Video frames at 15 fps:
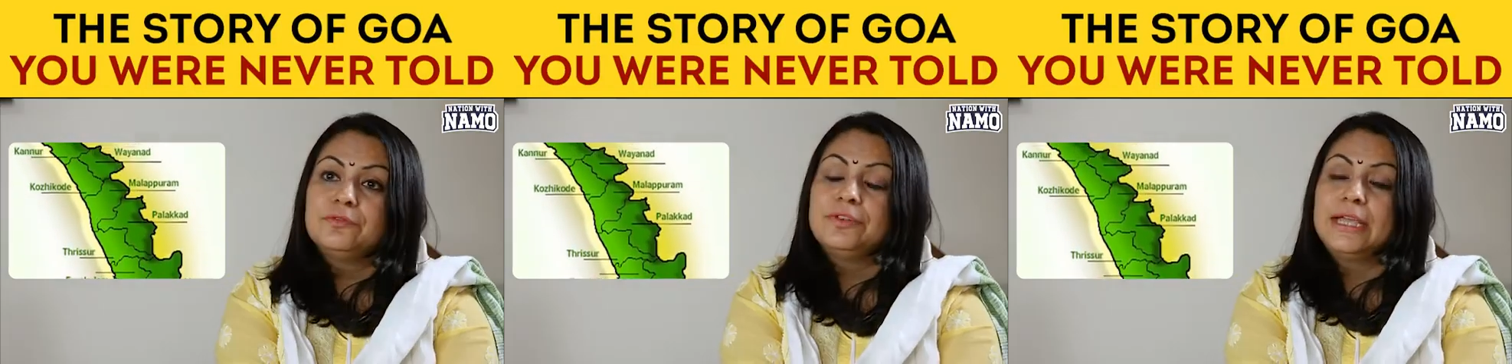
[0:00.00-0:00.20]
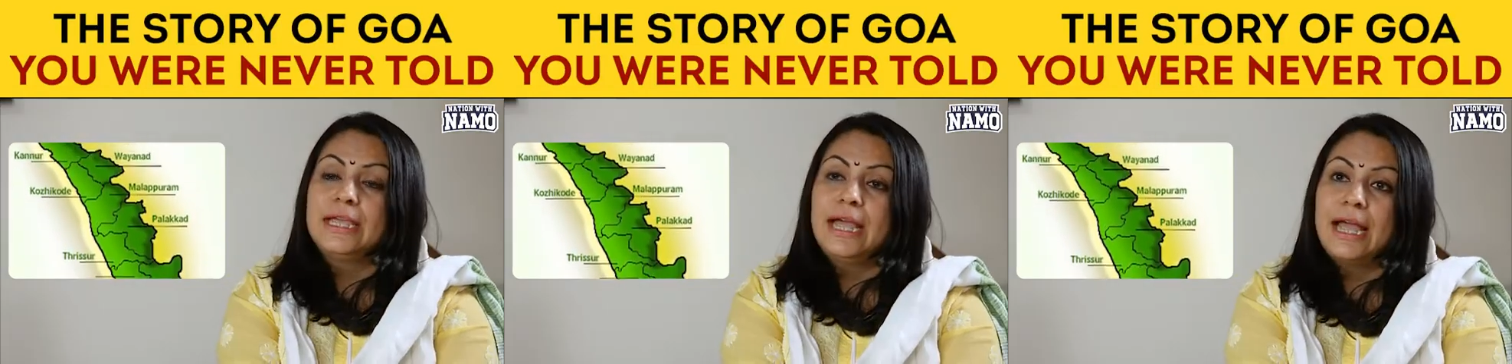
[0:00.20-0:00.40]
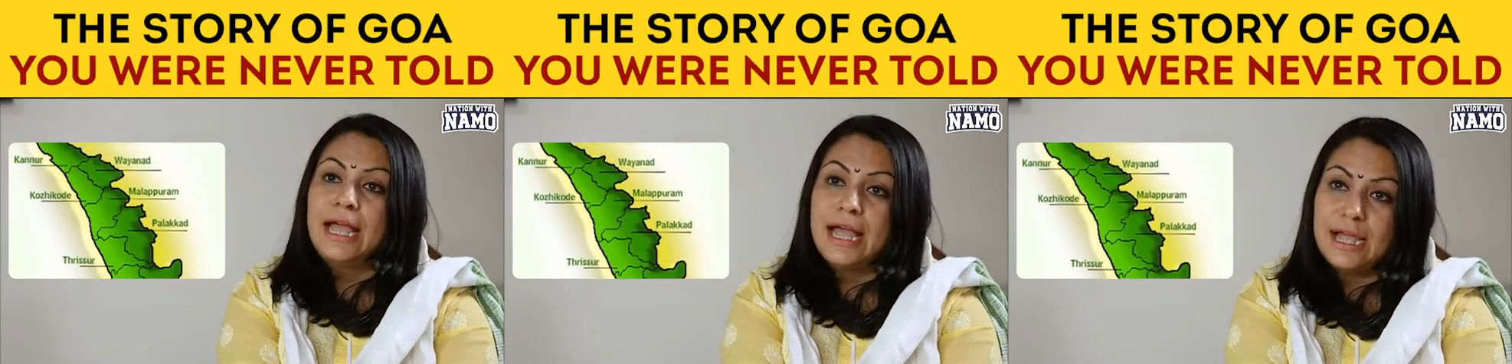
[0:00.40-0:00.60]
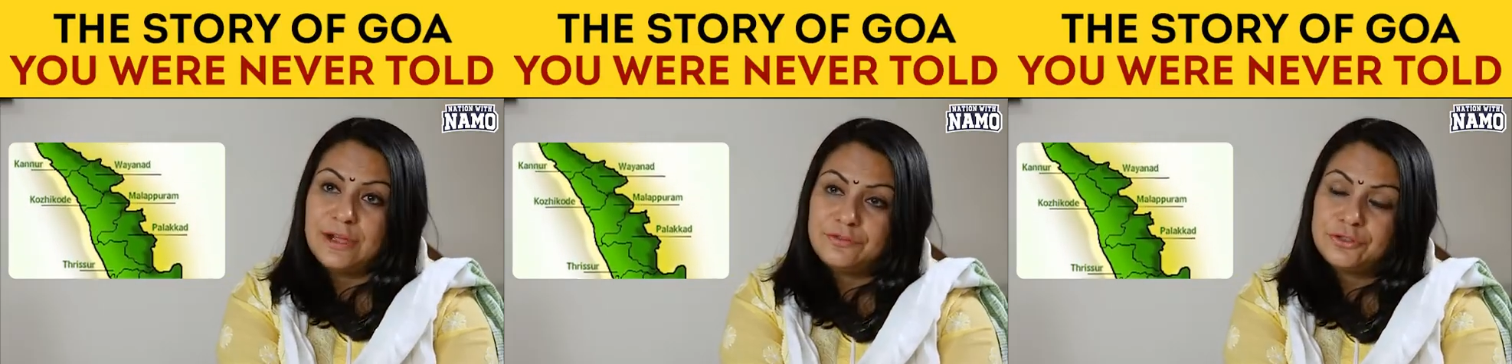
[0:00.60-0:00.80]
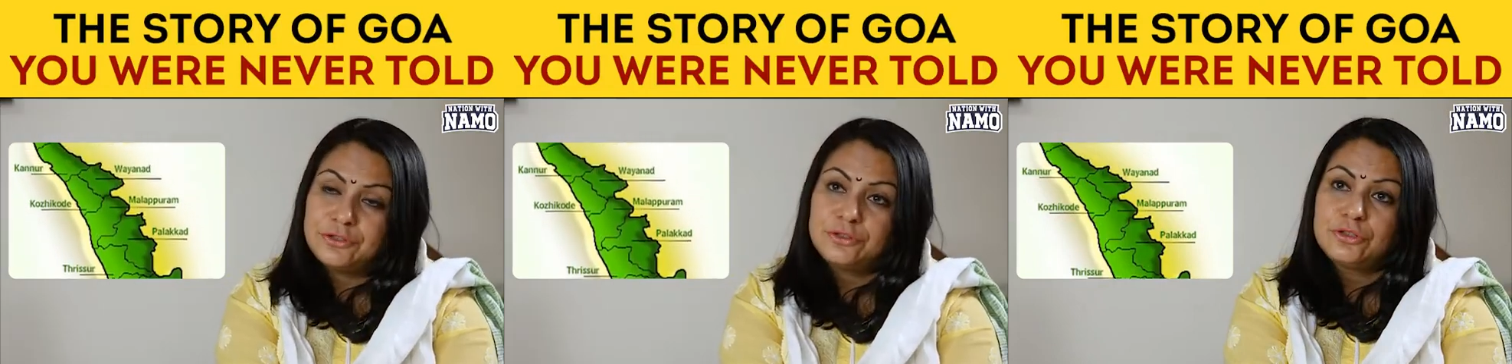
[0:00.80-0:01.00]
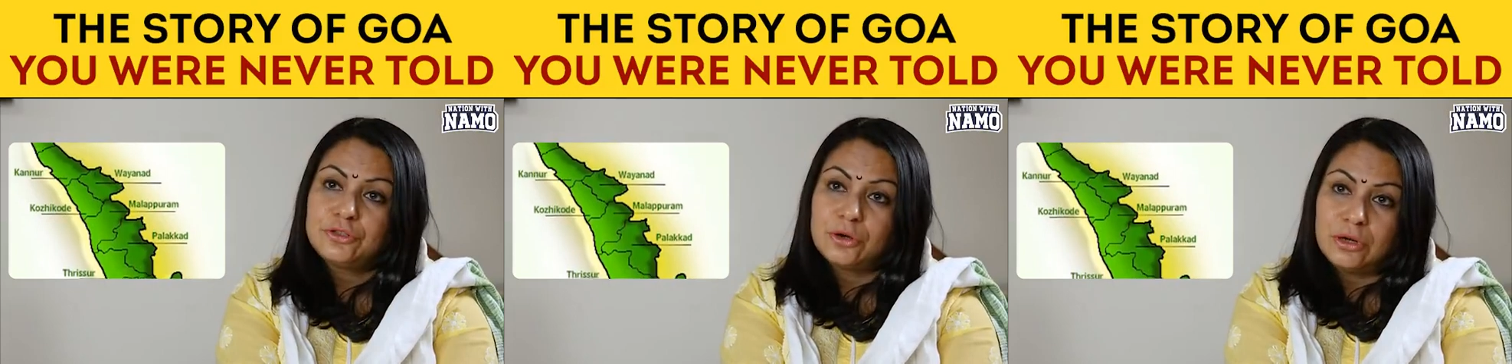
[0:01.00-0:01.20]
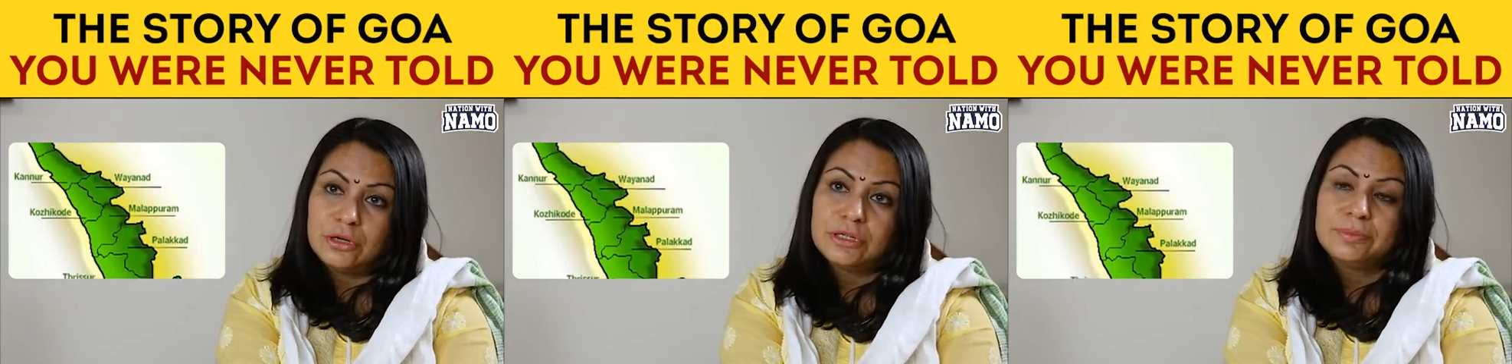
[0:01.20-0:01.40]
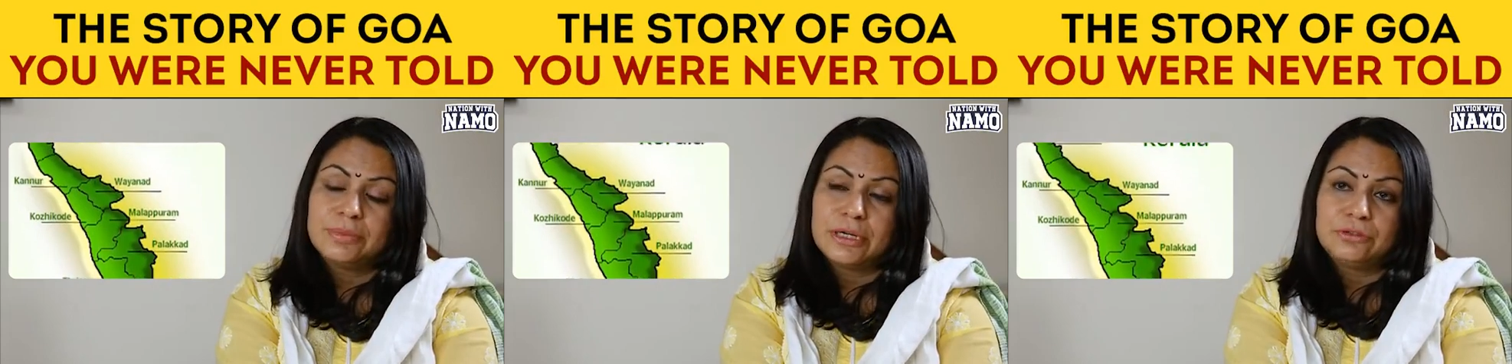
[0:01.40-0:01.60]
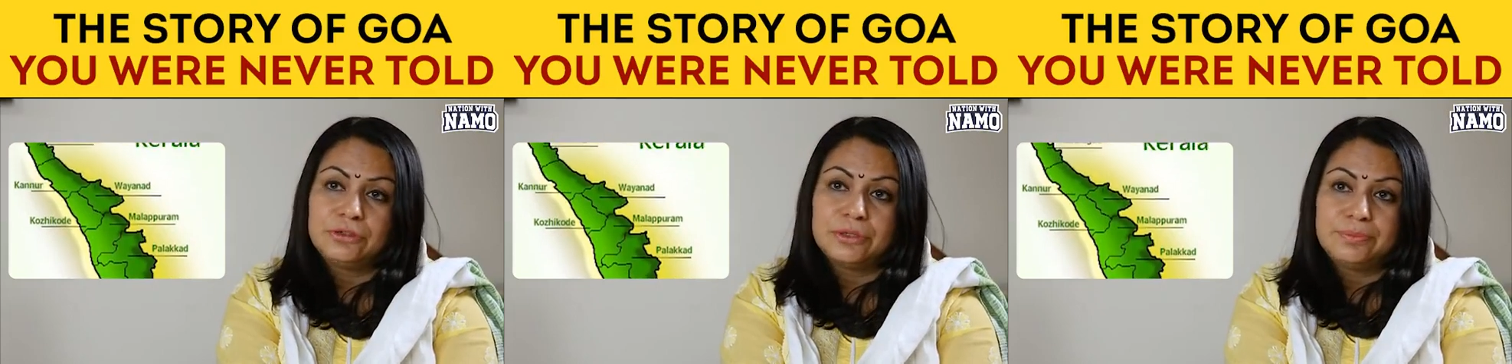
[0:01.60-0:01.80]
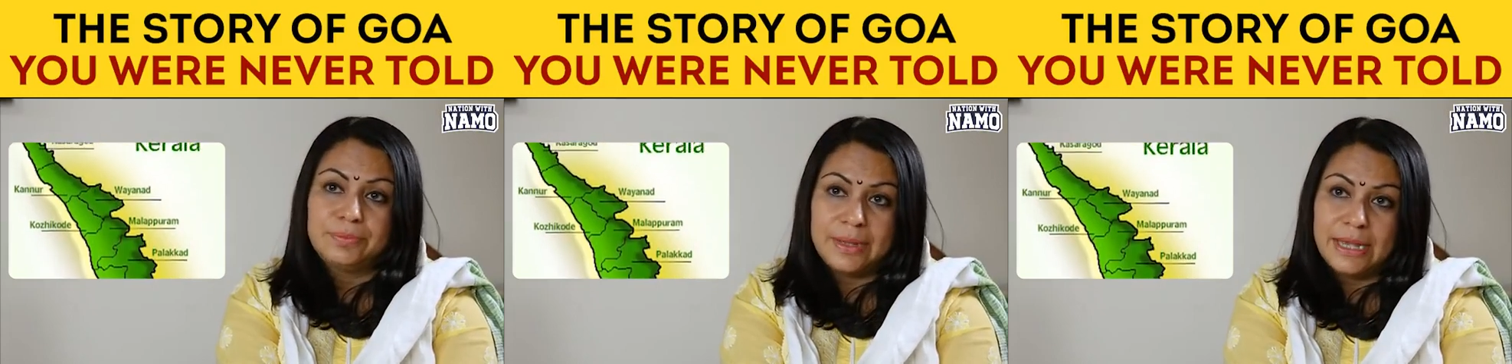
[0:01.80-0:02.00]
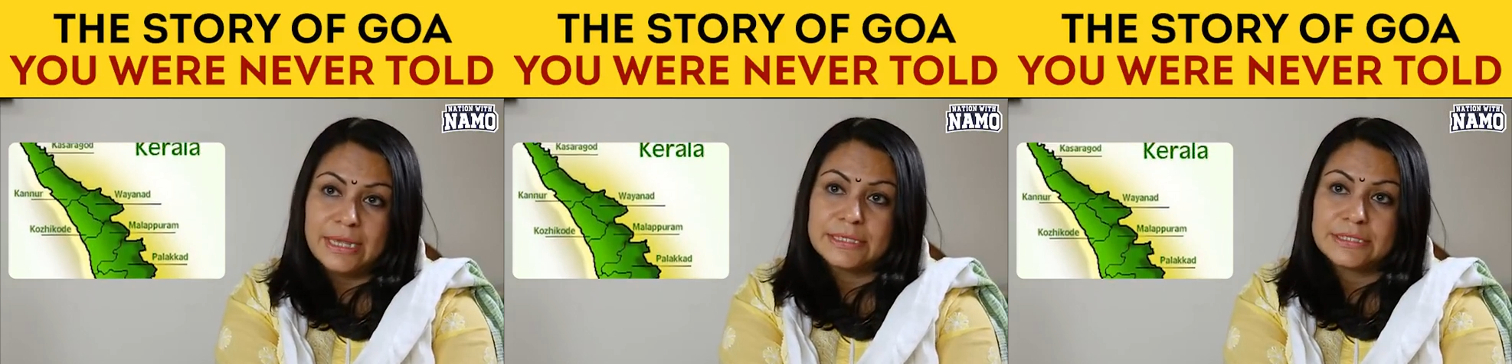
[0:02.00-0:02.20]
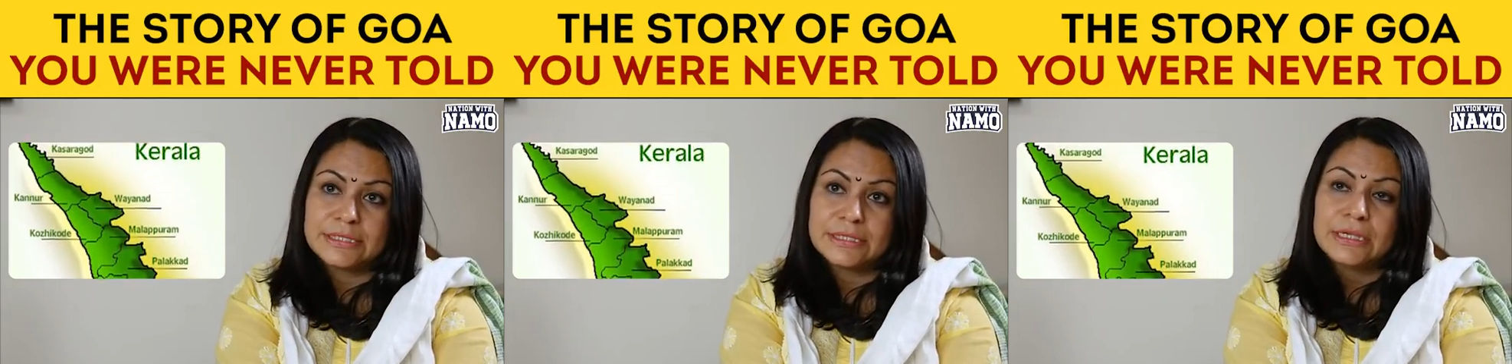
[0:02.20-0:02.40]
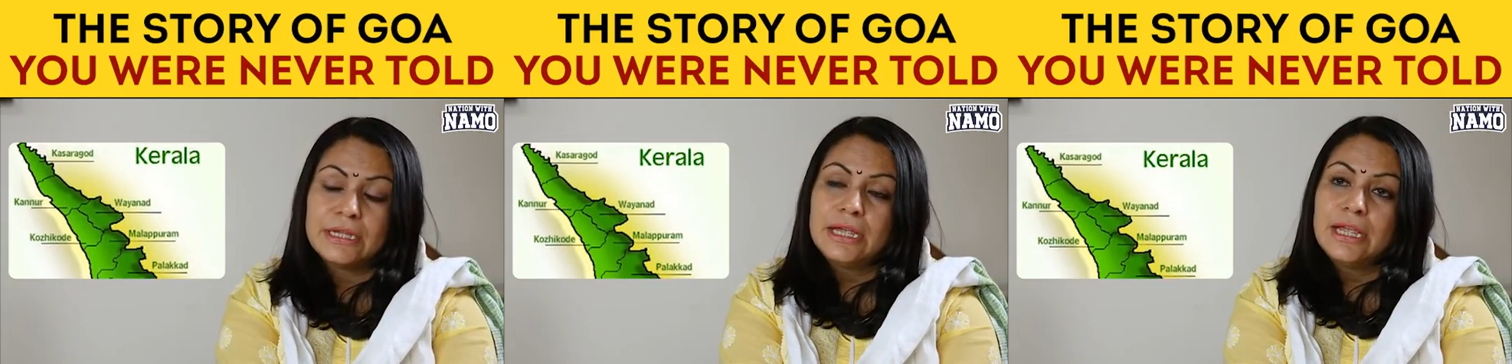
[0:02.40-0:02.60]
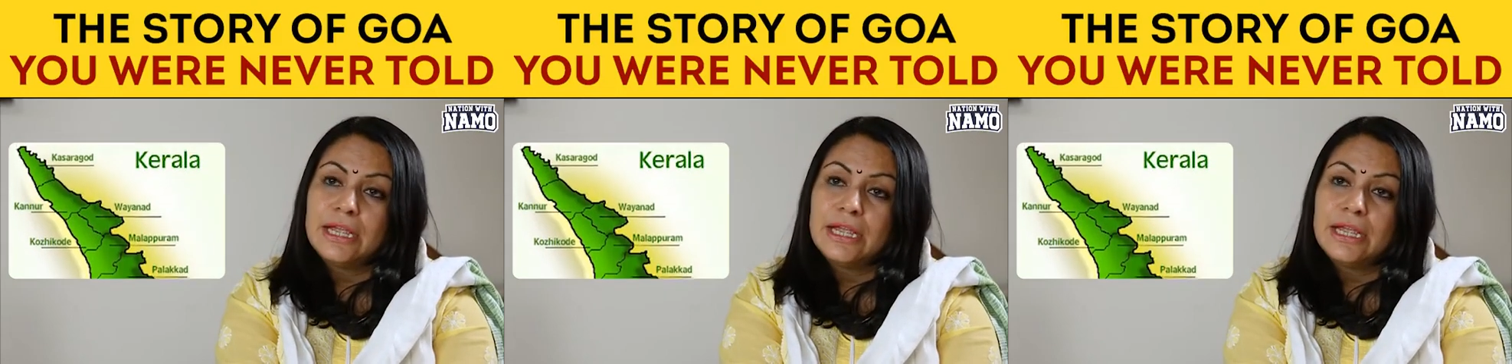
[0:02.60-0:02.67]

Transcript: We have to talk about the past